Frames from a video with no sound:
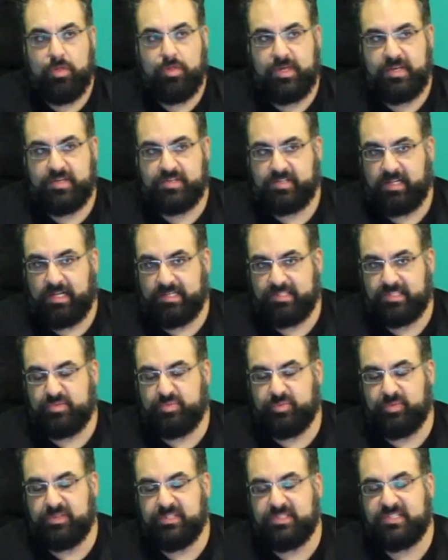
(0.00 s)
These
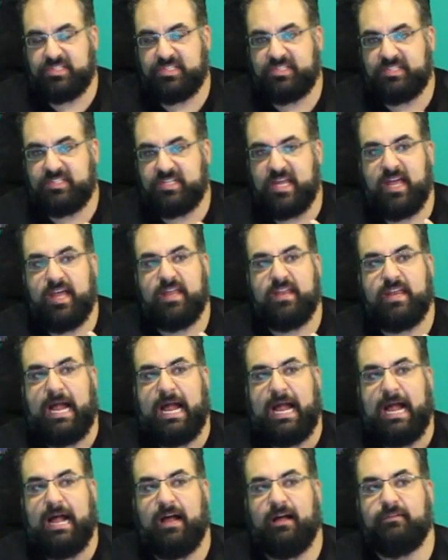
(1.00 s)
classes will instead
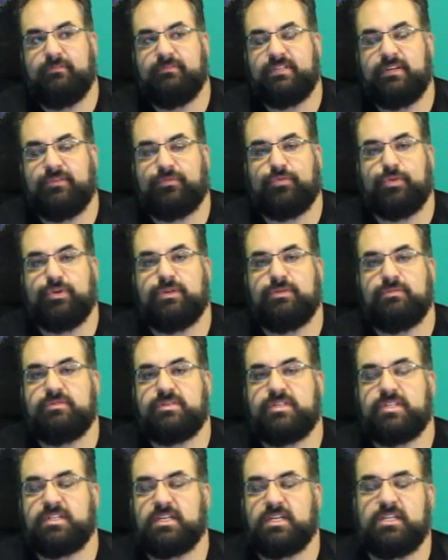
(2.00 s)
have different
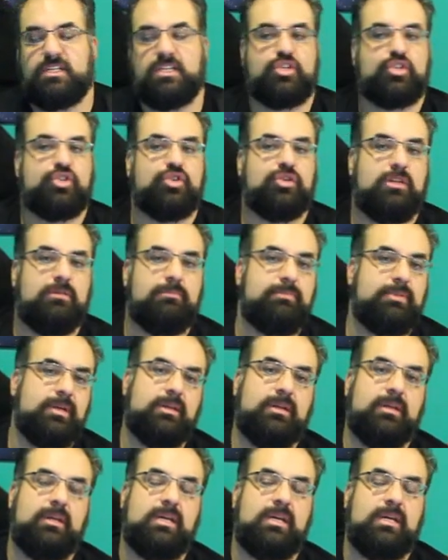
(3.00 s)
additional
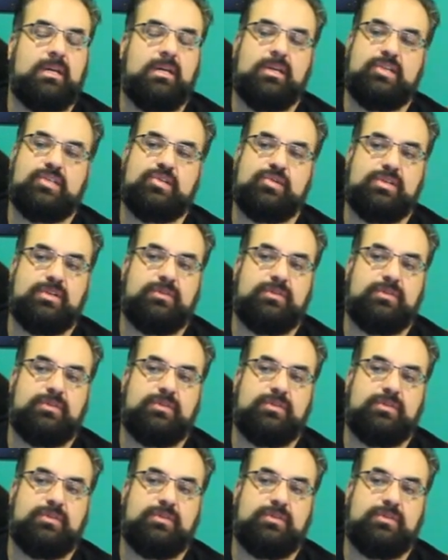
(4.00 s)
abilities or